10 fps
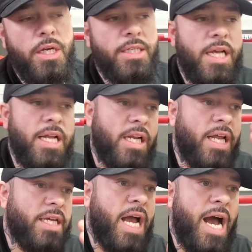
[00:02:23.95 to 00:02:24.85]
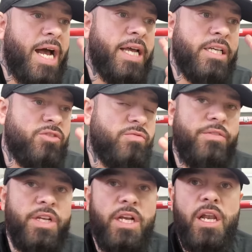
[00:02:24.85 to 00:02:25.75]
it's kind of like your eye is
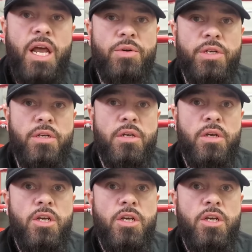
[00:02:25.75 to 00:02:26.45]
very cloudy.